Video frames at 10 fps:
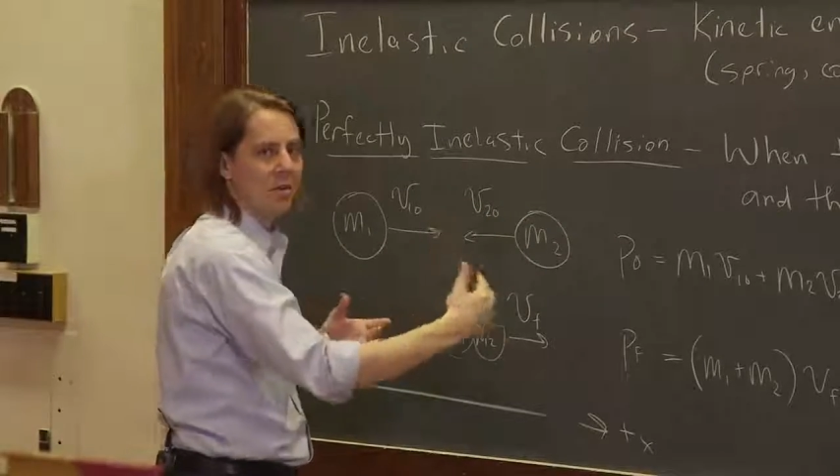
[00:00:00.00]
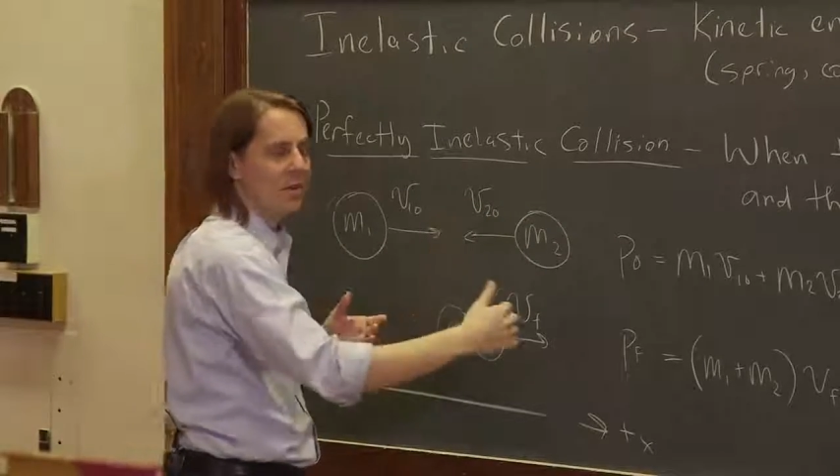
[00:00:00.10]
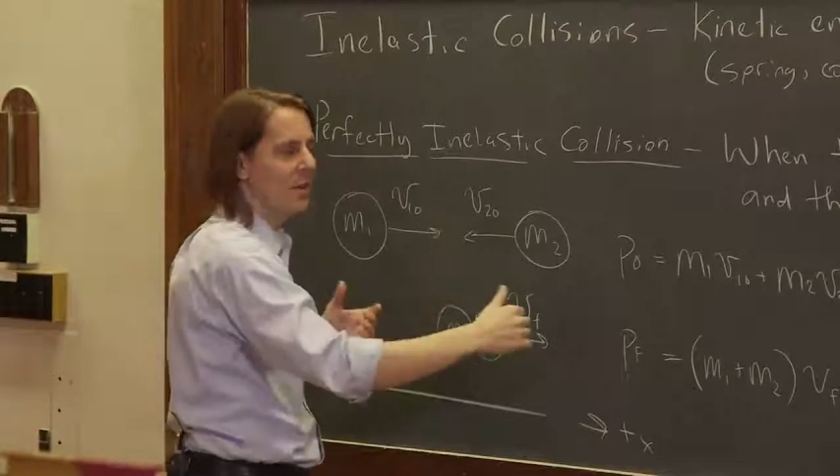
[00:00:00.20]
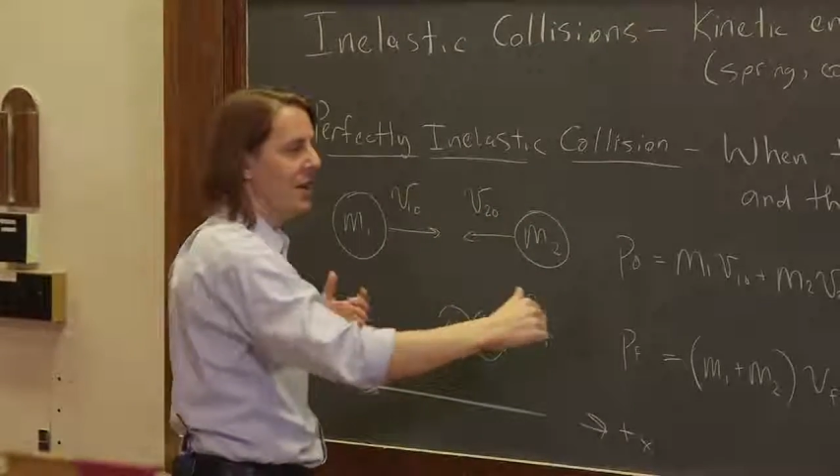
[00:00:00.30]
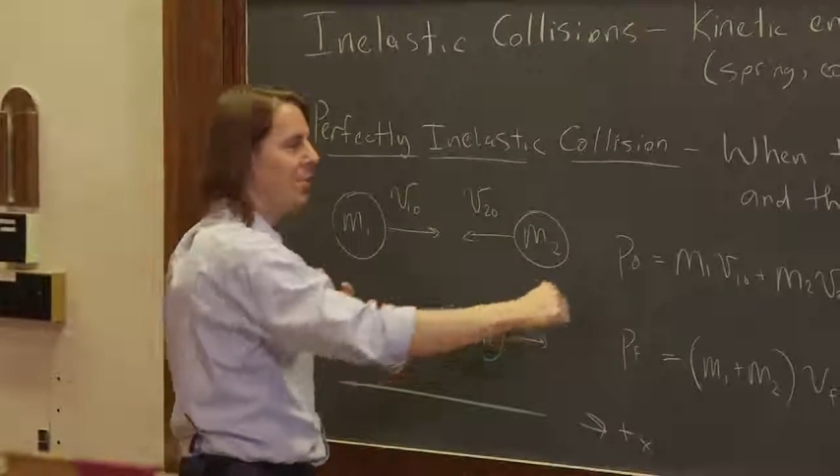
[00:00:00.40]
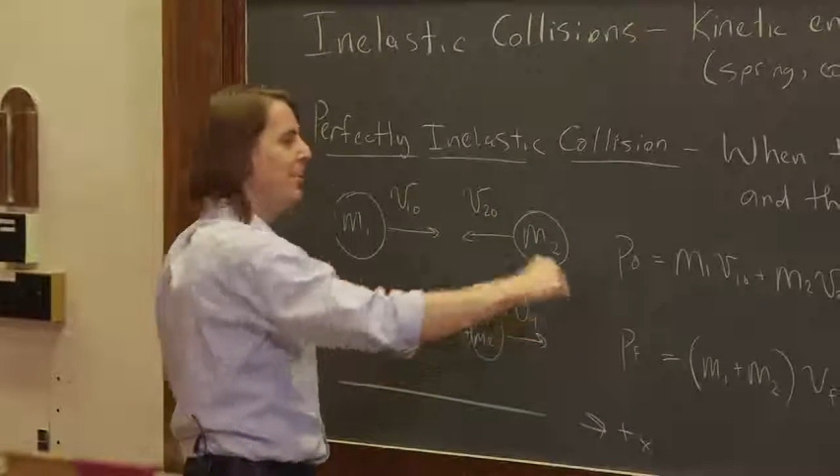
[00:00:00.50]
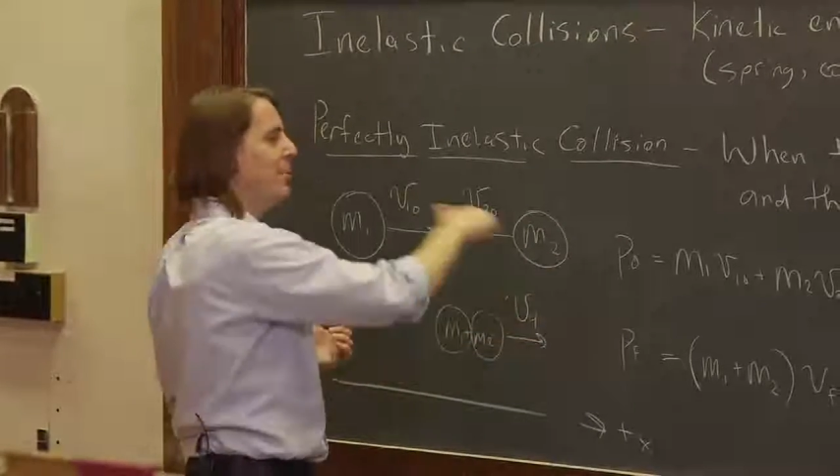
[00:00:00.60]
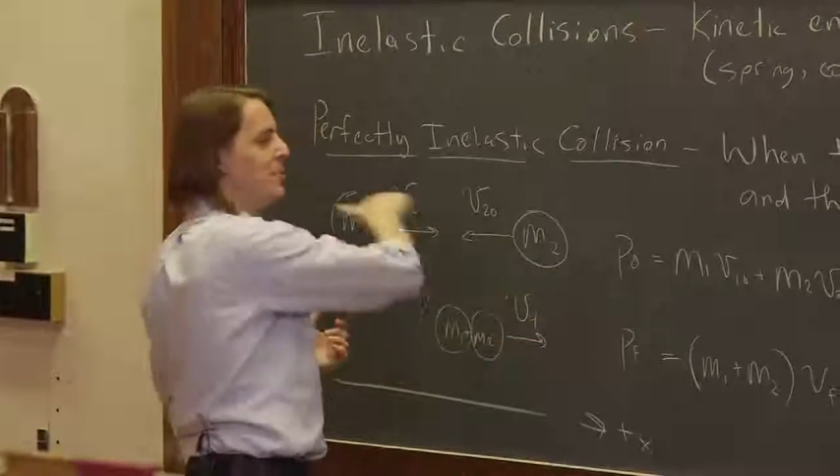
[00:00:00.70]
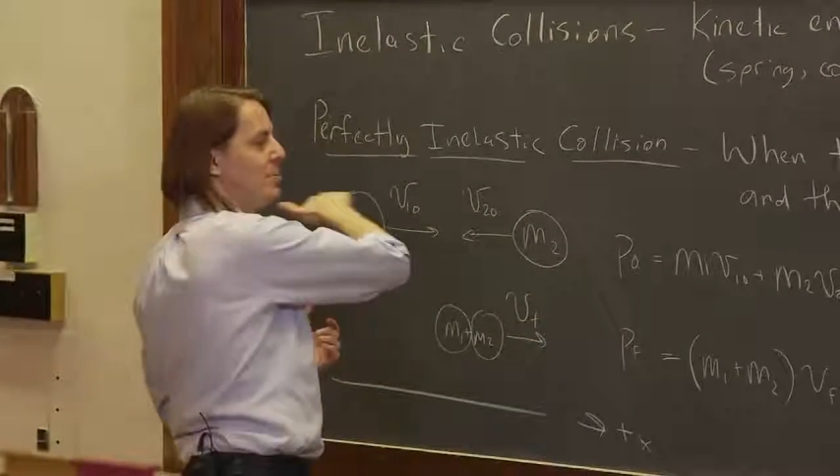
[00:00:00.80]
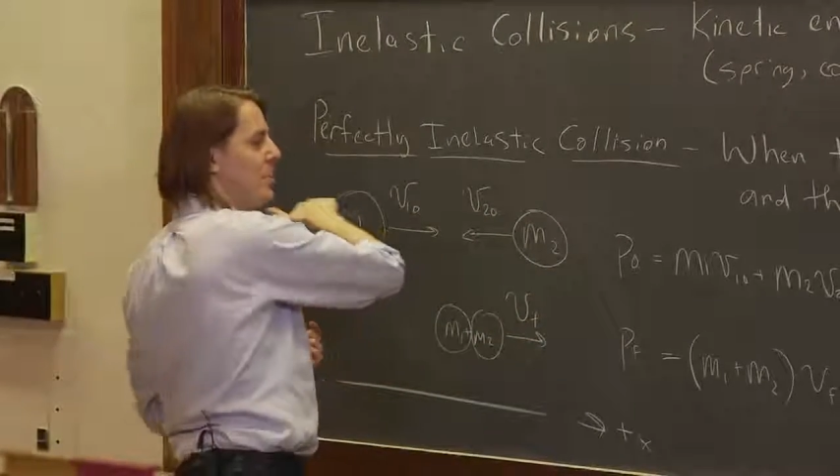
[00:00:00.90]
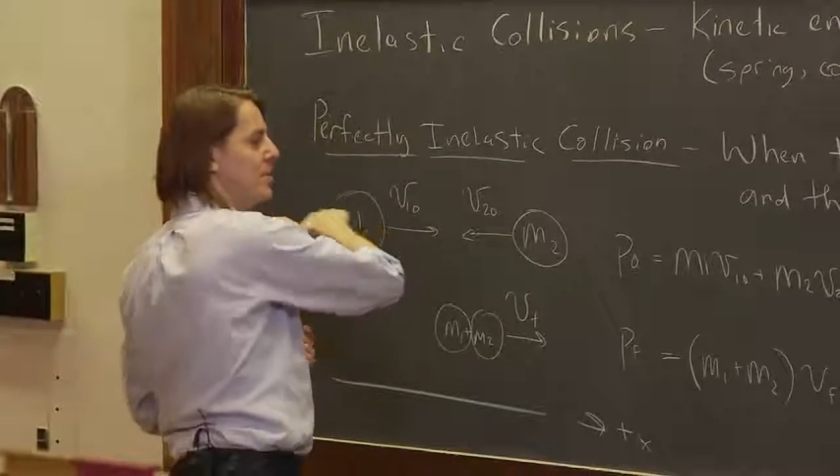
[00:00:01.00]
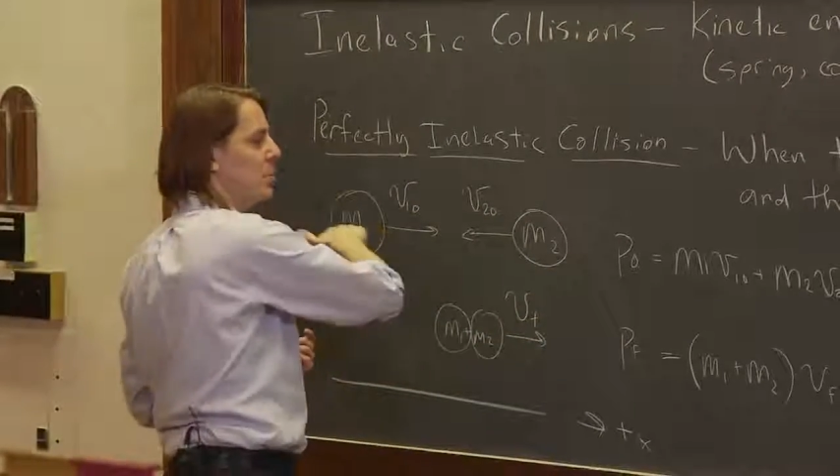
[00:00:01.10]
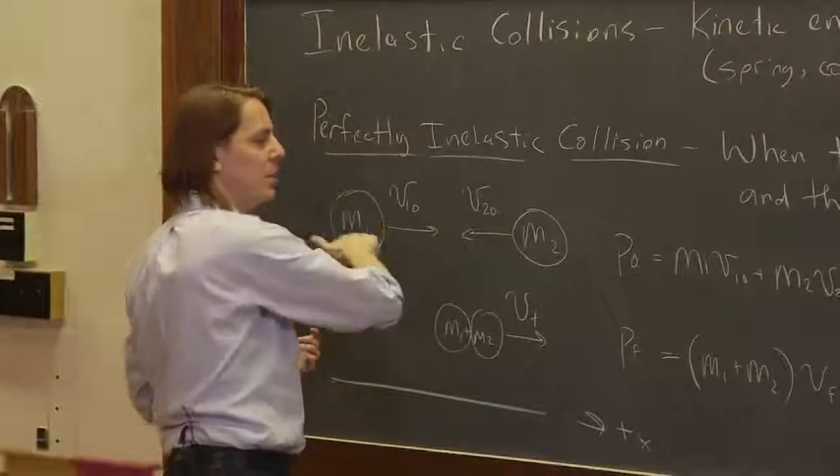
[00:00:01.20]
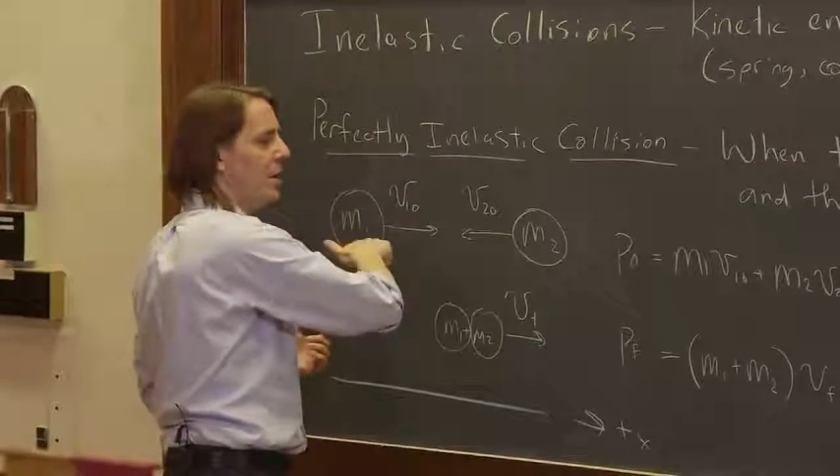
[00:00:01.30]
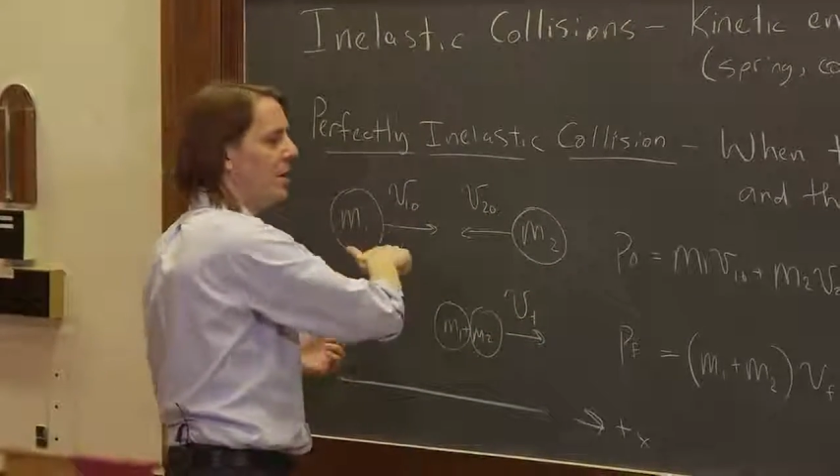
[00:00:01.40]
The net momentum should be this
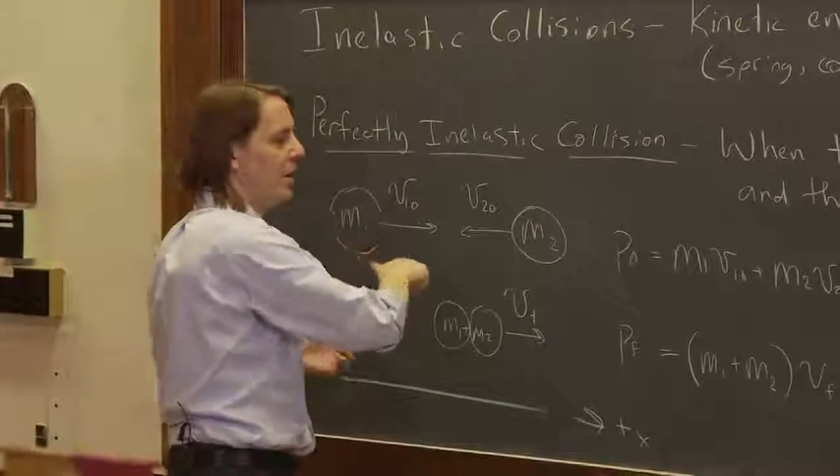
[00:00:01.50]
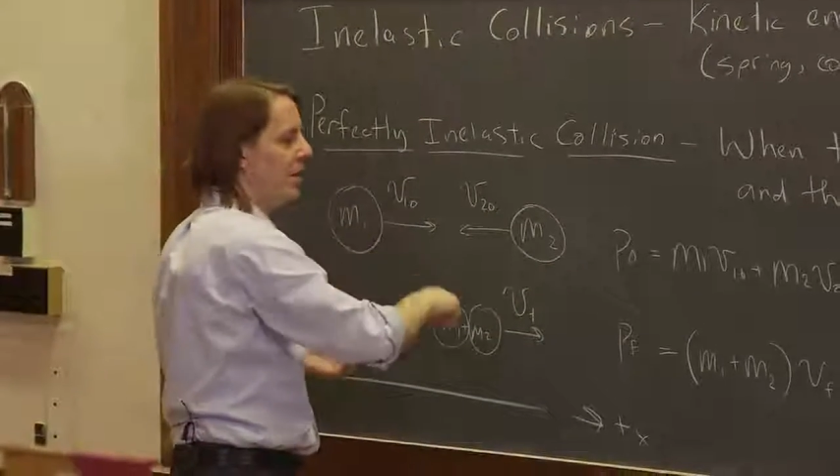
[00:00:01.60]
way,